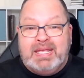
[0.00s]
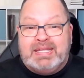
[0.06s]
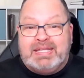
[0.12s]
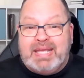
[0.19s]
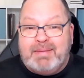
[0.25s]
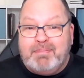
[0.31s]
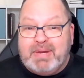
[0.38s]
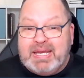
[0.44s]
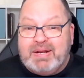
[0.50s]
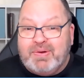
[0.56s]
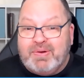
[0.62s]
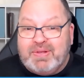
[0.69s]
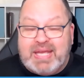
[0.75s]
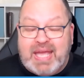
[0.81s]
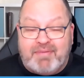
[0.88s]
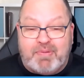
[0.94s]
They might
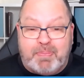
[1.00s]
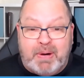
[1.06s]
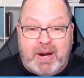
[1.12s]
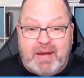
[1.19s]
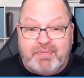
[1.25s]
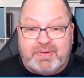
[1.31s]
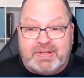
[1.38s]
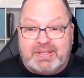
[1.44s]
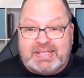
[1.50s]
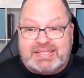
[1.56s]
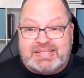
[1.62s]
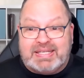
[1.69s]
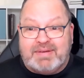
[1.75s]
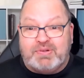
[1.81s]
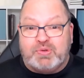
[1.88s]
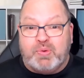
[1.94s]
only have a profit, let's
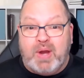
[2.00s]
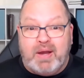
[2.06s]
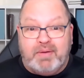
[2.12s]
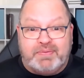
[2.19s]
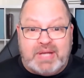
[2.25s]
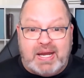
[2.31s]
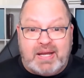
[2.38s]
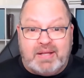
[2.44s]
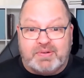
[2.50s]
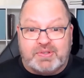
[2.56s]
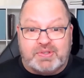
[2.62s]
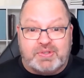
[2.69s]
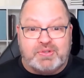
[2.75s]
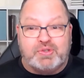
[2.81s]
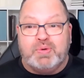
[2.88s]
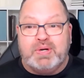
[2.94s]
say, of $12
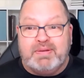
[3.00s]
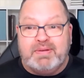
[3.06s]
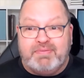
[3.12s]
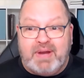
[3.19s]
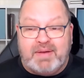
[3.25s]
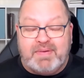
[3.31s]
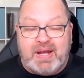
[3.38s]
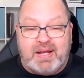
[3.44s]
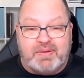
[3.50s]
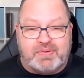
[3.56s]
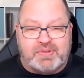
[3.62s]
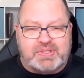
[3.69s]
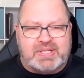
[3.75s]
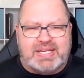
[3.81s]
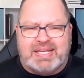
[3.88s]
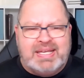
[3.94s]
or
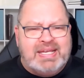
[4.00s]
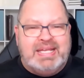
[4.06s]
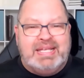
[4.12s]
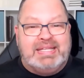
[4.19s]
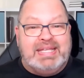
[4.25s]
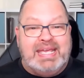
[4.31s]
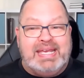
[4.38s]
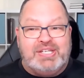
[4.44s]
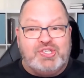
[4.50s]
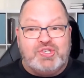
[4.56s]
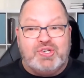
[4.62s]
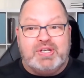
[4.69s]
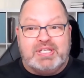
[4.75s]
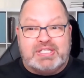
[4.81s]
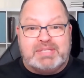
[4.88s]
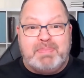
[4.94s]
$25. Like, they
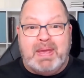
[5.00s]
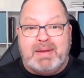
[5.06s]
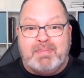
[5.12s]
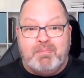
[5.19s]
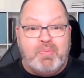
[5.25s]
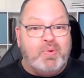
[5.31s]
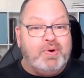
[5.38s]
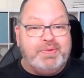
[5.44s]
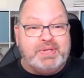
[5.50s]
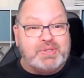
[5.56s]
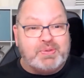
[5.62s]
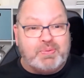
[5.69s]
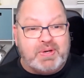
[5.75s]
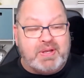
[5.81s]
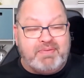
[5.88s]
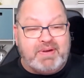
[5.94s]
shouldn't spend more than
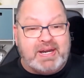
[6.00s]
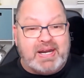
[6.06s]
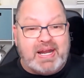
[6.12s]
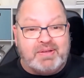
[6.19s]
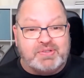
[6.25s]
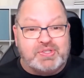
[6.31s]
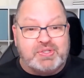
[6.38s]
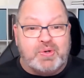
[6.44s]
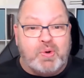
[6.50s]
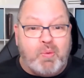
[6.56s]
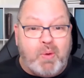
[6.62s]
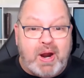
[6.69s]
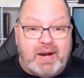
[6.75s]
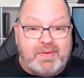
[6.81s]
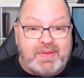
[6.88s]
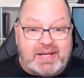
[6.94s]
$25 to
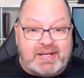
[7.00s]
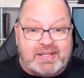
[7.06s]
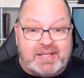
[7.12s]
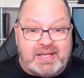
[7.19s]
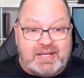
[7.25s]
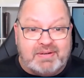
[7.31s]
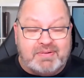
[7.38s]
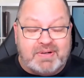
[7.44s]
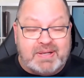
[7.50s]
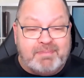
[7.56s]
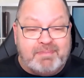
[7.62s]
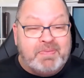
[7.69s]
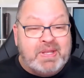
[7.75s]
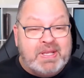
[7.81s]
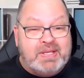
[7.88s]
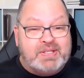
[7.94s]
acquire that client, right?
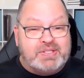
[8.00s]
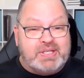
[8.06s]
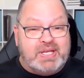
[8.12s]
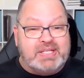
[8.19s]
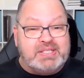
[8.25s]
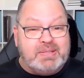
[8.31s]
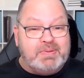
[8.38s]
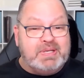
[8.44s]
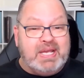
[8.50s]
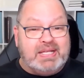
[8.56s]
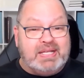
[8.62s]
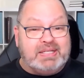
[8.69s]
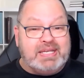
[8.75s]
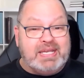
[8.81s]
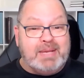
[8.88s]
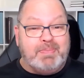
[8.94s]
So that's something you have
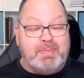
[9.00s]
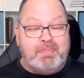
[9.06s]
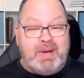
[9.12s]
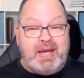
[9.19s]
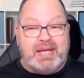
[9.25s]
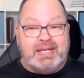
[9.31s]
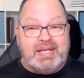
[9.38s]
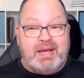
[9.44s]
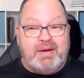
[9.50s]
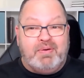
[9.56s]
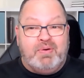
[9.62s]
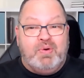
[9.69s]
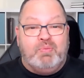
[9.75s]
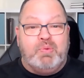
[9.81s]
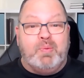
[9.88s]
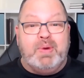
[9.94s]
to keep in mind. Now,
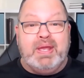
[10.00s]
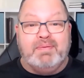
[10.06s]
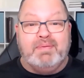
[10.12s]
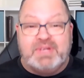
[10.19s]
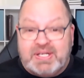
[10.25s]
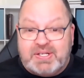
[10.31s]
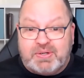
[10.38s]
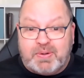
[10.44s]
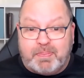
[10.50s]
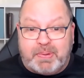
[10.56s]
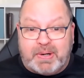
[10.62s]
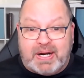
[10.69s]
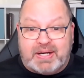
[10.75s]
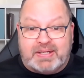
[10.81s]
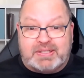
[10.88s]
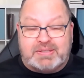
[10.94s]
when we have digital
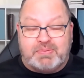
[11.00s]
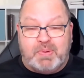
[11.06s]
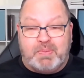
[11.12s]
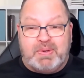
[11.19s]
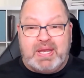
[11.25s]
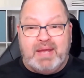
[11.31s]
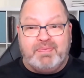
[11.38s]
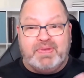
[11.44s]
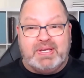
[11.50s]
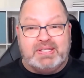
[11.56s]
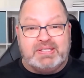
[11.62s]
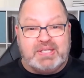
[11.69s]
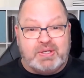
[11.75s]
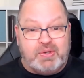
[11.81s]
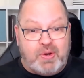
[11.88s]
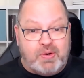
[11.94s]
products, when we have
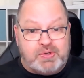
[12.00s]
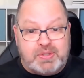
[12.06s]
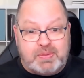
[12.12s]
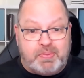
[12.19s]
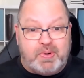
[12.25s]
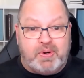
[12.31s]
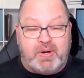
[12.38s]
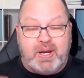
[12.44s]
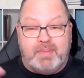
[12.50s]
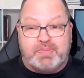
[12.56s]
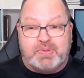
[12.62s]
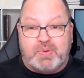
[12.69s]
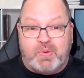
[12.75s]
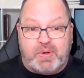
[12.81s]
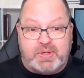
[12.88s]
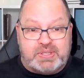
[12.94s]
things like coaching programs,
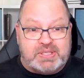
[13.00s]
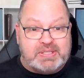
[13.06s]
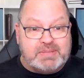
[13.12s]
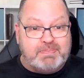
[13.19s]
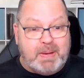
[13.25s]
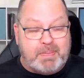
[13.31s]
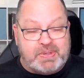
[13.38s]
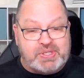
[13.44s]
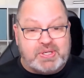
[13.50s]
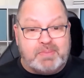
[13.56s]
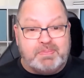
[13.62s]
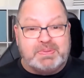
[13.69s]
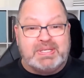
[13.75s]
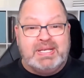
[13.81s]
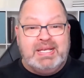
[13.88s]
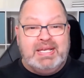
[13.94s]
courses,
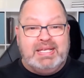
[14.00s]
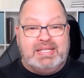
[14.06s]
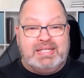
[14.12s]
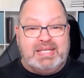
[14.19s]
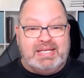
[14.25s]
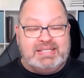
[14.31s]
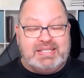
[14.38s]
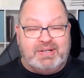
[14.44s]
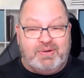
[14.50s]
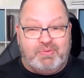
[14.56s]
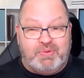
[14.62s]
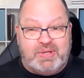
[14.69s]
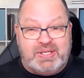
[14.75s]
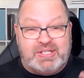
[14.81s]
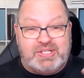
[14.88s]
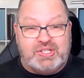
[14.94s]
memberships, things that are
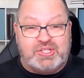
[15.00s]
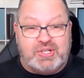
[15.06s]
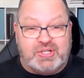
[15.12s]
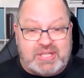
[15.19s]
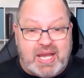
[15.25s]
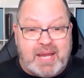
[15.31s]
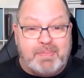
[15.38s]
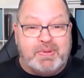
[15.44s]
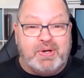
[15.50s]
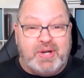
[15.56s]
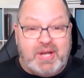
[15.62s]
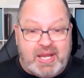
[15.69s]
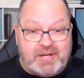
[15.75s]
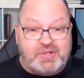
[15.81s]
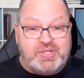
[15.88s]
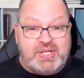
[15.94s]
really just our time and our
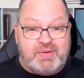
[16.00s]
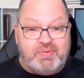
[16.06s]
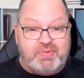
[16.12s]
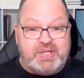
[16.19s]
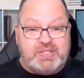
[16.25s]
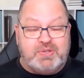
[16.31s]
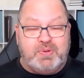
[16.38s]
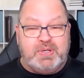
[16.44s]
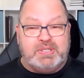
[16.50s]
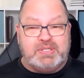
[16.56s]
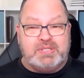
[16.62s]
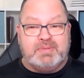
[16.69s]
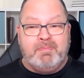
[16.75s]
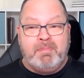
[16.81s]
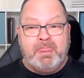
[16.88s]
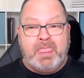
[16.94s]
energy
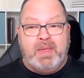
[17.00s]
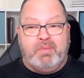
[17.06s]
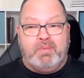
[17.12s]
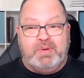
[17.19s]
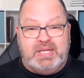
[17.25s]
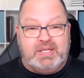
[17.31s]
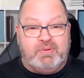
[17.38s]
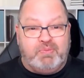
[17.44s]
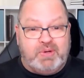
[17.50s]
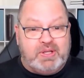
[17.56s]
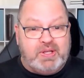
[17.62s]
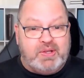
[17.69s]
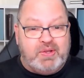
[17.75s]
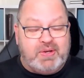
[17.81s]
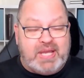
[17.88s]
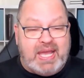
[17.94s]
resource, we need to
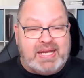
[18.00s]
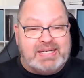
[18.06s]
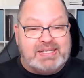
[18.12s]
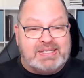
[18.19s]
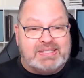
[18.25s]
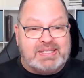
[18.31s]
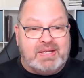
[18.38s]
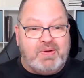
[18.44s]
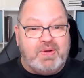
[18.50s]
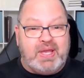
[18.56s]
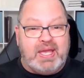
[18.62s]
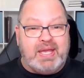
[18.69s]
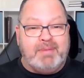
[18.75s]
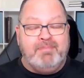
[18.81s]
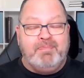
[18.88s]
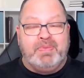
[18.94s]
really look at it and just say,
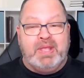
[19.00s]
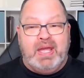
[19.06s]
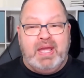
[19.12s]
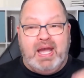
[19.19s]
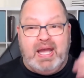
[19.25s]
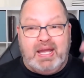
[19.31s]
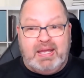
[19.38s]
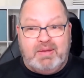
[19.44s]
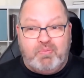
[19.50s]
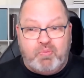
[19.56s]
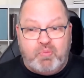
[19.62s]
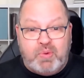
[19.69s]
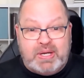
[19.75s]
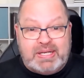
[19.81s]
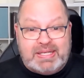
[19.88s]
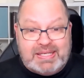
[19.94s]
okay,
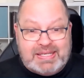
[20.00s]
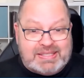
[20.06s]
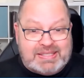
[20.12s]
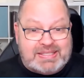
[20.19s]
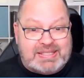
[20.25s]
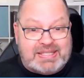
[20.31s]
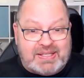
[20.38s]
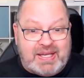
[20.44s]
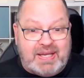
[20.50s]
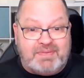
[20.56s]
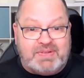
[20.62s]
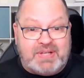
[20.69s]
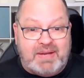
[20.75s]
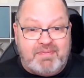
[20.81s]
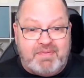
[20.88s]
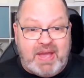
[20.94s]
what is the
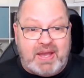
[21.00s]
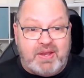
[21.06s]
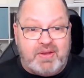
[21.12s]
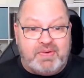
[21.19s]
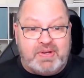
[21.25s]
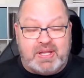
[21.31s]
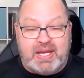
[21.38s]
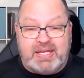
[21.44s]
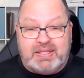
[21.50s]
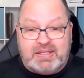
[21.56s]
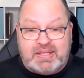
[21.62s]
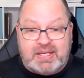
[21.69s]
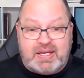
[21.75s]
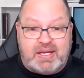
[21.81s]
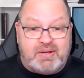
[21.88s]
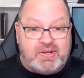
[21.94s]
lifetime value of a client?
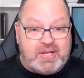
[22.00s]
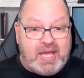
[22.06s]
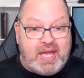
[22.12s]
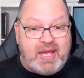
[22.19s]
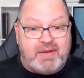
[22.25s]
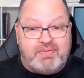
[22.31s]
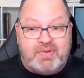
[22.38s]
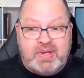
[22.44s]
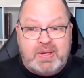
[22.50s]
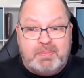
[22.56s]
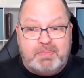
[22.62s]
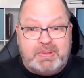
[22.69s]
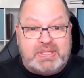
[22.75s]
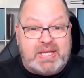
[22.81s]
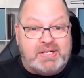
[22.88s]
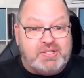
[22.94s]
Like, I could have
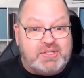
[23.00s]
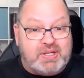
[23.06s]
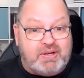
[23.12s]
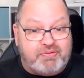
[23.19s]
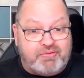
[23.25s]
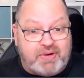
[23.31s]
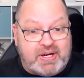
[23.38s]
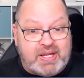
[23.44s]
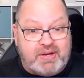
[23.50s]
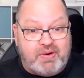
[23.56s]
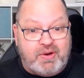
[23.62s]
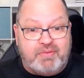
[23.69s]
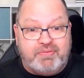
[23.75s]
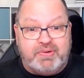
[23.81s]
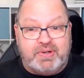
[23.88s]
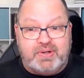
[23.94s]
potentially a front end
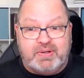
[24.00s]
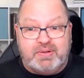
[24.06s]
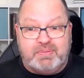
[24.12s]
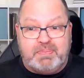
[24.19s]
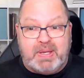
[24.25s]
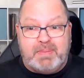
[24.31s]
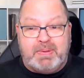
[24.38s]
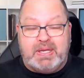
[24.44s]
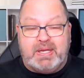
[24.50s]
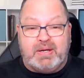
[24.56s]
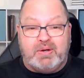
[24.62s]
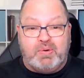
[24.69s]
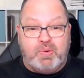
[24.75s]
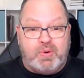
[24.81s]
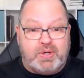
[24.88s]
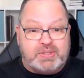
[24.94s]
offer, maybe a
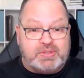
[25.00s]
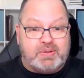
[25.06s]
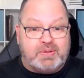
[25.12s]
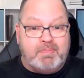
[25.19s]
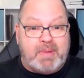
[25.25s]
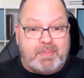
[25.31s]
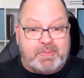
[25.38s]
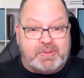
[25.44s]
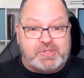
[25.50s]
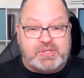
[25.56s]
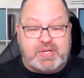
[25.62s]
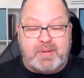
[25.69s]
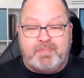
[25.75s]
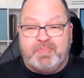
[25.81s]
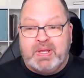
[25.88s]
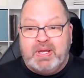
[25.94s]
course or a
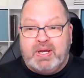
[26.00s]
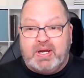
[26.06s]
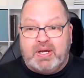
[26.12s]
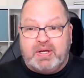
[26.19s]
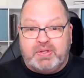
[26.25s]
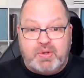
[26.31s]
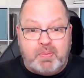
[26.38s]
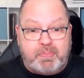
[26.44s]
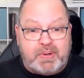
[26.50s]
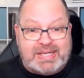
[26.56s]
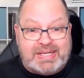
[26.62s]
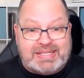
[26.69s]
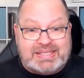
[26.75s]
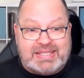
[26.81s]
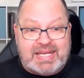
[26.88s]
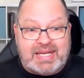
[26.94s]
membership, a low
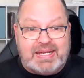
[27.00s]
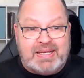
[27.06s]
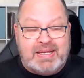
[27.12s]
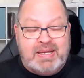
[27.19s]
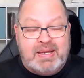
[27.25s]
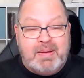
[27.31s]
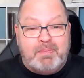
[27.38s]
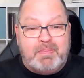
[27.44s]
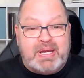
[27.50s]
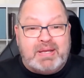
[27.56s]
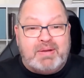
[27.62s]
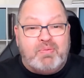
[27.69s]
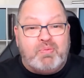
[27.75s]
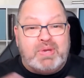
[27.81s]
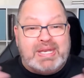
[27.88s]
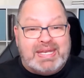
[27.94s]
price thing, but
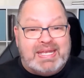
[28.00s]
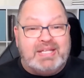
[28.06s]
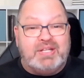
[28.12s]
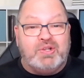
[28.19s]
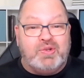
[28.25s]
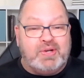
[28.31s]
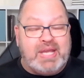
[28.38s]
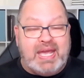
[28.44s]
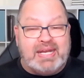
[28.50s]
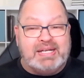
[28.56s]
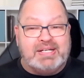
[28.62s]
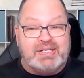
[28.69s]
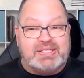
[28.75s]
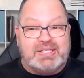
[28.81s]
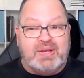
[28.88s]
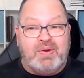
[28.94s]
we need to look at it and
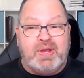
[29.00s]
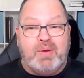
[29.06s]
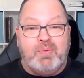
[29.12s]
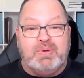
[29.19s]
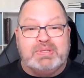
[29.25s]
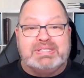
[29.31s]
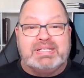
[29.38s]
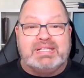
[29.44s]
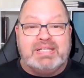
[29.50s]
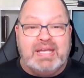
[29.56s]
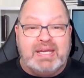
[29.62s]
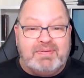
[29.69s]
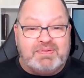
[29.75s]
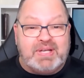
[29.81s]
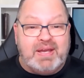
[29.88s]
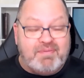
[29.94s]
just say, okay, what's the
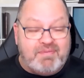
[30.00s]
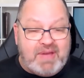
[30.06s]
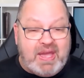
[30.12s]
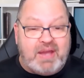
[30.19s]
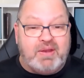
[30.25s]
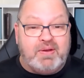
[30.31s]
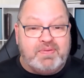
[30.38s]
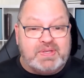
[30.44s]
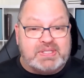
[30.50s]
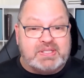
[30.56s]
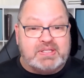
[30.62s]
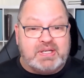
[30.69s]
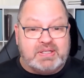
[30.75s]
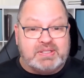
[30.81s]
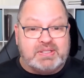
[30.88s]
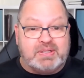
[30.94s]
lifetime value of this
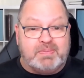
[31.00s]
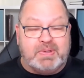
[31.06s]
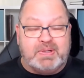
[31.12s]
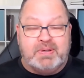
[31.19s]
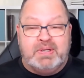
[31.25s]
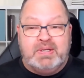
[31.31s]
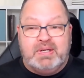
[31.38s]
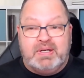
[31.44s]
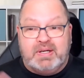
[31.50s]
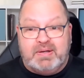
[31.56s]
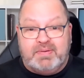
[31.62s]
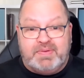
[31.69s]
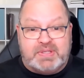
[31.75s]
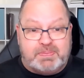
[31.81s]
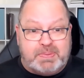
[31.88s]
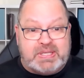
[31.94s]
customer, of
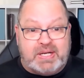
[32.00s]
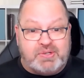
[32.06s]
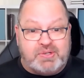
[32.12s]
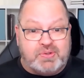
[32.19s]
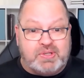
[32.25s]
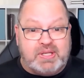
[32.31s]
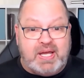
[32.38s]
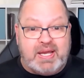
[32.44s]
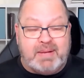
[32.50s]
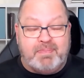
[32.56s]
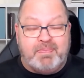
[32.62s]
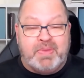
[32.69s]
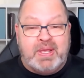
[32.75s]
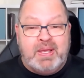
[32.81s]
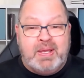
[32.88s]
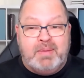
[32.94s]
this potential client?
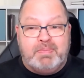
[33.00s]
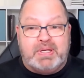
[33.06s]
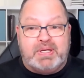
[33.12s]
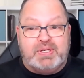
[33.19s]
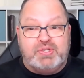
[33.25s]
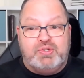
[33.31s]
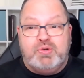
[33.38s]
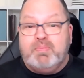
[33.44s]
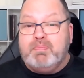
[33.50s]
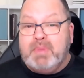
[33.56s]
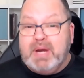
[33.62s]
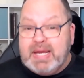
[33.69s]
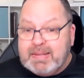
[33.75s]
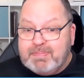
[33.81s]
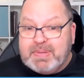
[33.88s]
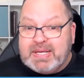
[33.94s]
Because you
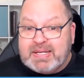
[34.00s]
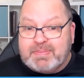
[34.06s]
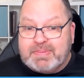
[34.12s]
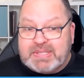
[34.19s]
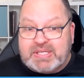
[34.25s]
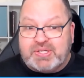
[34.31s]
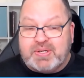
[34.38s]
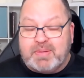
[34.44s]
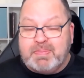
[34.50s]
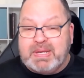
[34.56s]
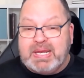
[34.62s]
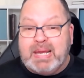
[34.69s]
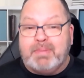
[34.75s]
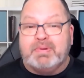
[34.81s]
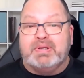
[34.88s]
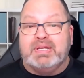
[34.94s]
might be in a position to
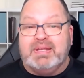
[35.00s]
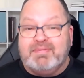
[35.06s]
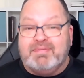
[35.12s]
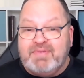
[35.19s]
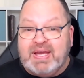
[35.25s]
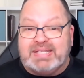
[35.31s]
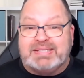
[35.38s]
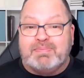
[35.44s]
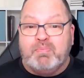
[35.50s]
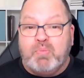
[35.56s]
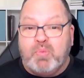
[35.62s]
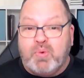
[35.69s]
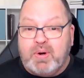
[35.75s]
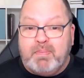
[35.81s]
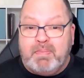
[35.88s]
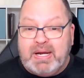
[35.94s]
be able to invest
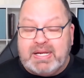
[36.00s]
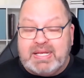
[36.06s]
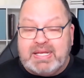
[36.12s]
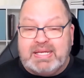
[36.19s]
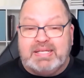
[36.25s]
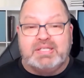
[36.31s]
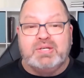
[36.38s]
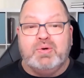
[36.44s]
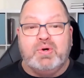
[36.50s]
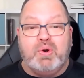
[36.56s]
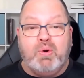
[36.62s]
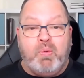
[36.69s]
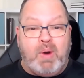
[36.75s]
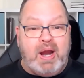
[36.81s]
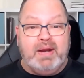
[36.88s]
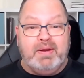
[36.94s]
more money to
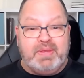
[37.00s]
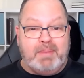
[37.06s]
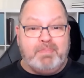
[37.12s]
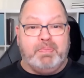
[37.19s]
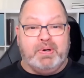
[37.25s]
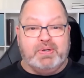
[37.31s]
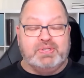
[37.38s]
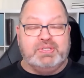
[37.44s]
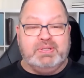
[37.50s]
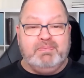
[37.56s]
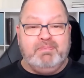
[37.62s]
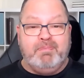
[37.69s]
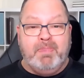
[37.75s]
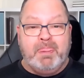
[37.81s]
acquire that person.